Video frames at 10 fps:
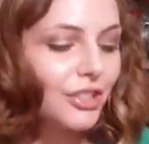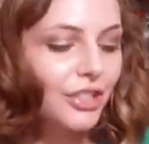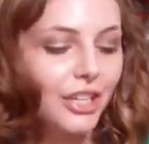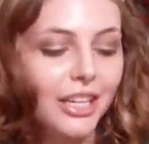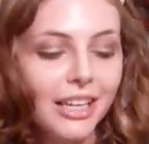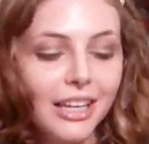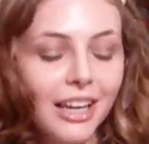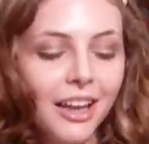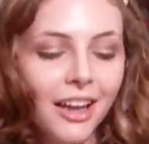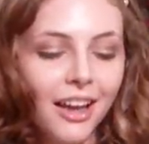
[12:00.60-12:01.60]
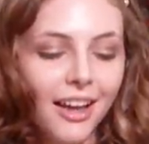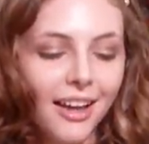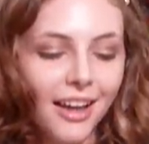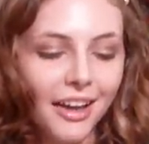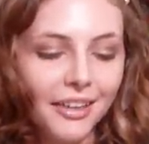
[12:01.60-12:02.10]
She
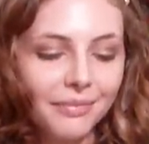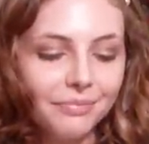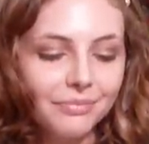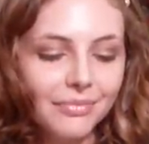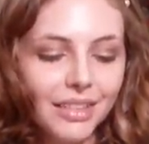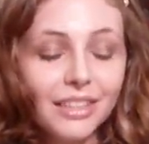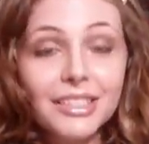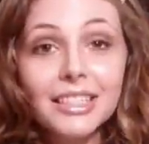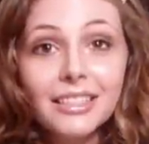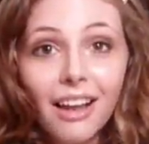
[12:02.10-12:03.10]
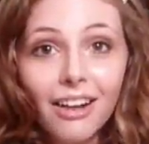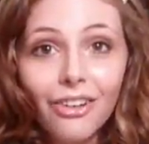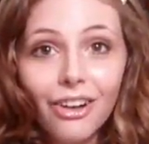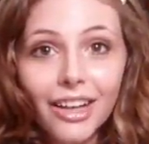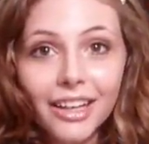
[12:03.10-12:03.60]
loves to
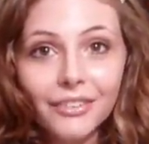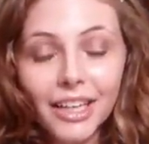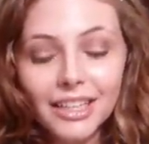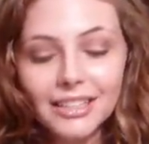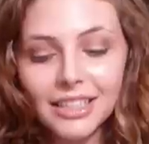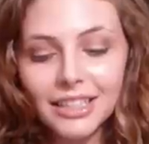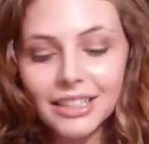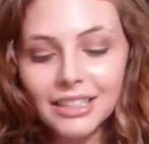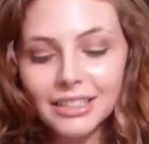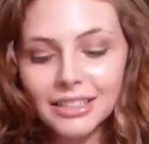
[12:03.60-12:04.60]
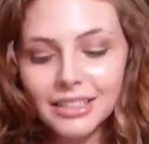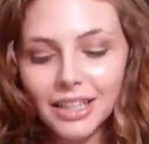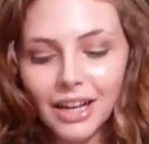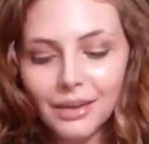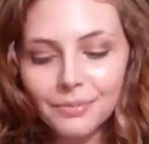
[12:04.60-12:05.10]
snuggle and give kisses,
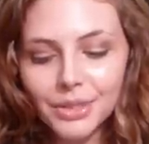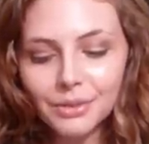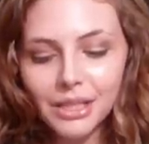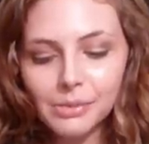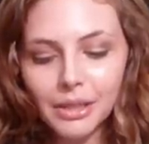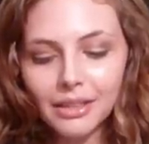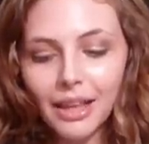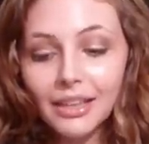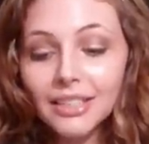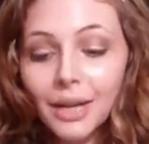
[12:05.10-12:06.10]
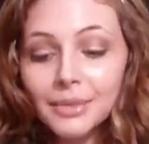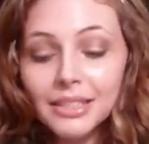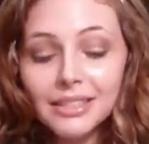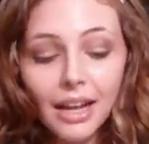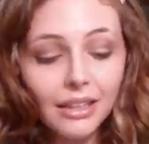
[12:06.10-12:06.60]
so we spend a lot of time
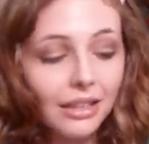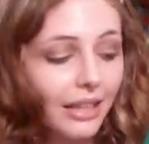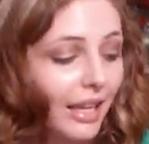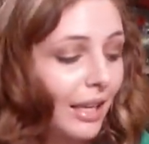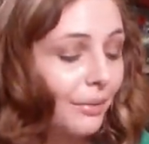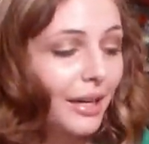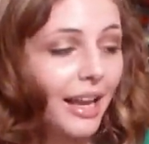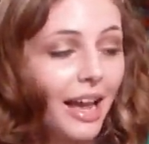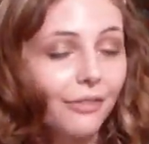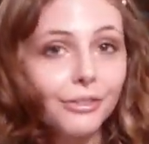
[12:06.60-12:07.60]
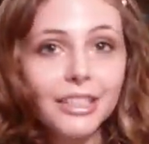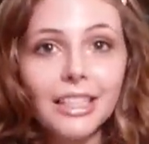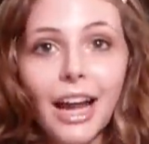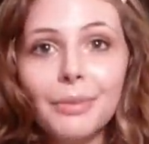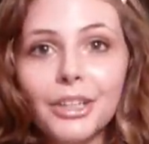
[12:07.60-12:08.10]
snuggling when I have free
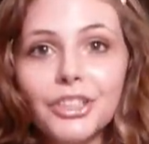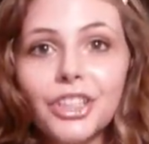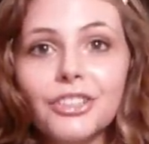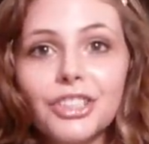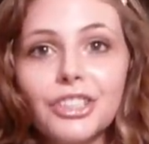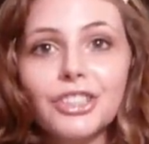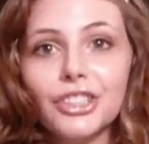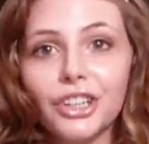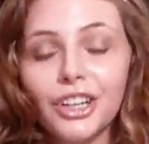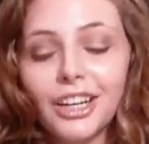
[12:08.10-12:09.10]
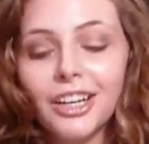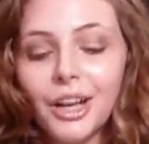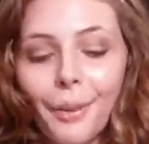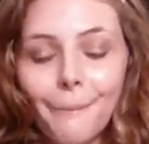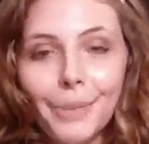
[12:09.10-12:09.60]
time. There she goes. She just took her
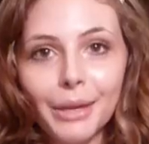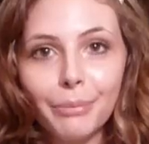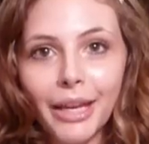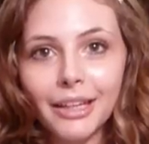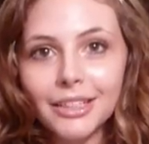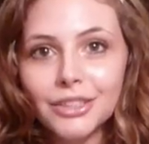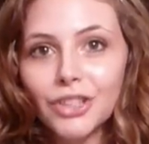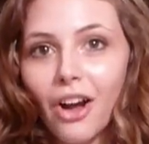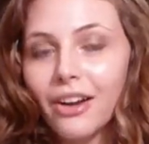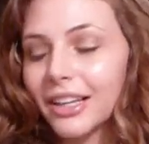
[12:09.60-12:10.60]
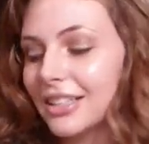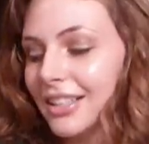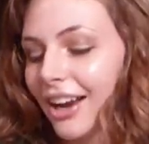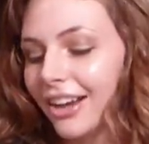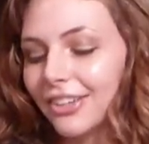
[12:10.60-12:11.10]
big pink dog and is
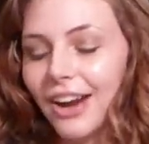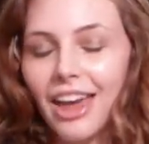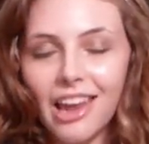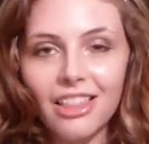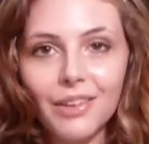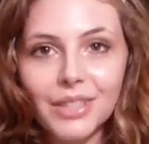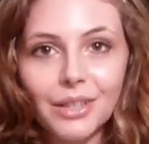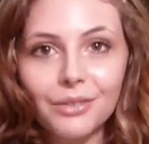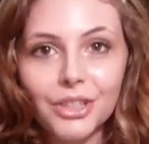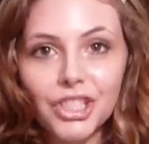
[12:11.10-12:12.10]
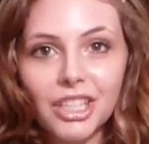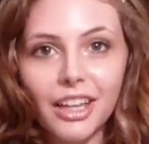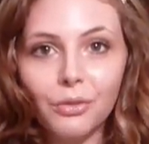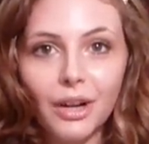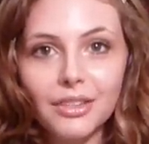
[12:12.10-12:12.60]
carrying it around. I love it when she
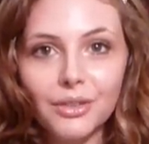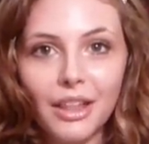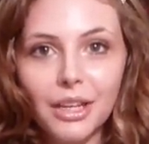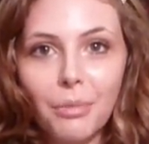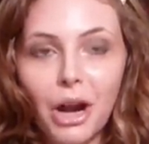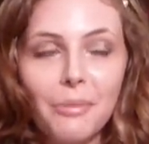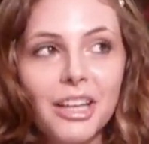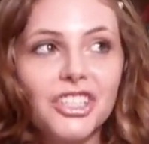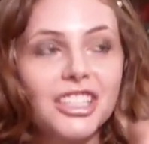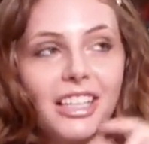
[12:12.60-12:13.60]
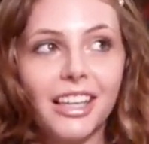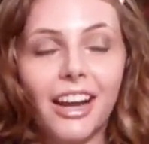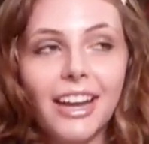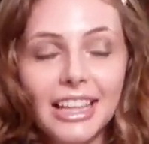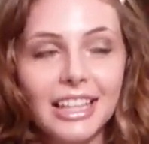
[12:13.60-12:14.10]
like runs around the apartment. She's like
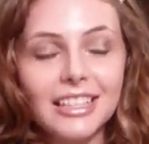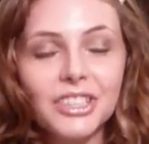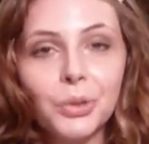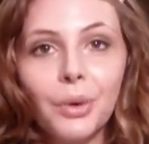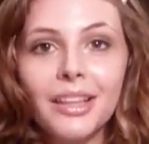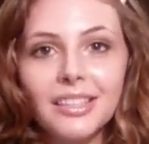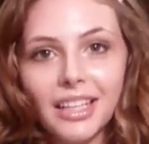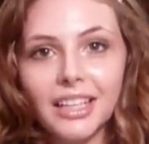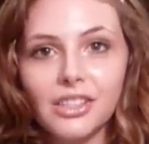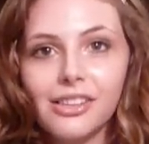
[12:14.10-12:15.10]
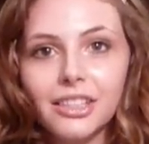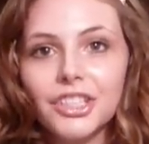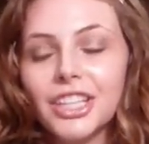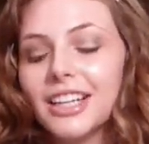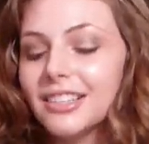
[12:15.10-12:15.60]
carrying this toy that's like as long
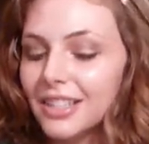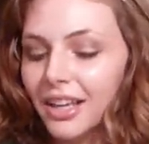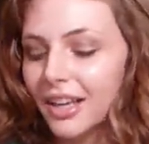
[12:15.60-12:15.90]
as she is.